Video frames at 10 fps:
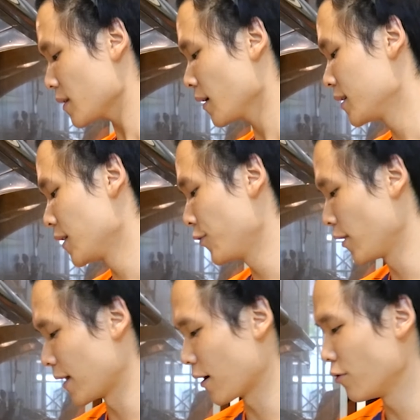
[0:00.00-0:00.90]
Because if you
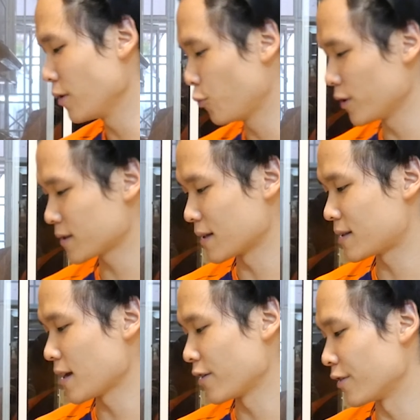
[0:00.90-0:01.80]
like only whisk the
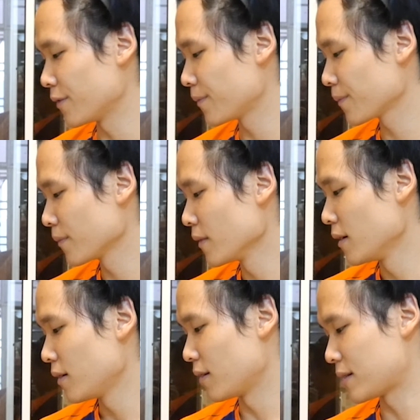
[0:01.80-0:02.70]
center
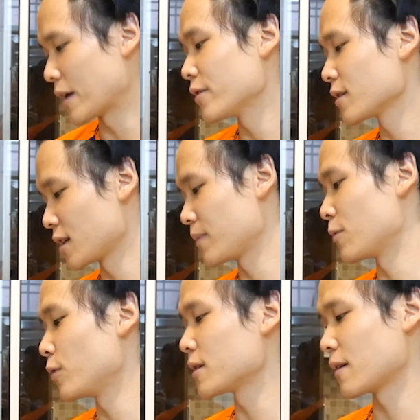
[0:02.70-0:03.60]
is going to be
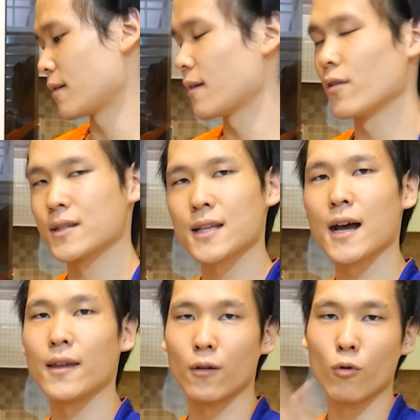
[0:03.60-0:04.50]
whisked, and then on the
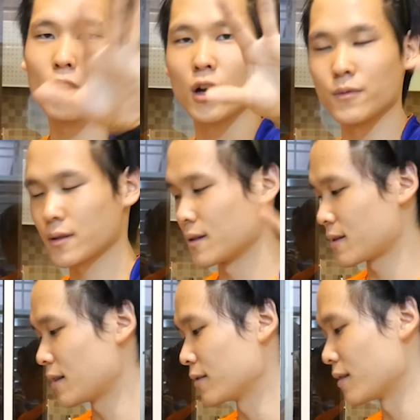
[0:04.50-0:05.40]
side, the Guar Gum is going to
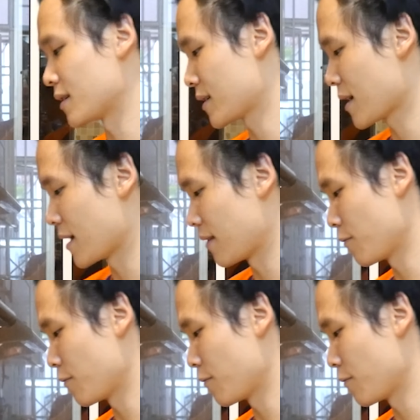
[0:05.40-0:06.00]
stick to the side,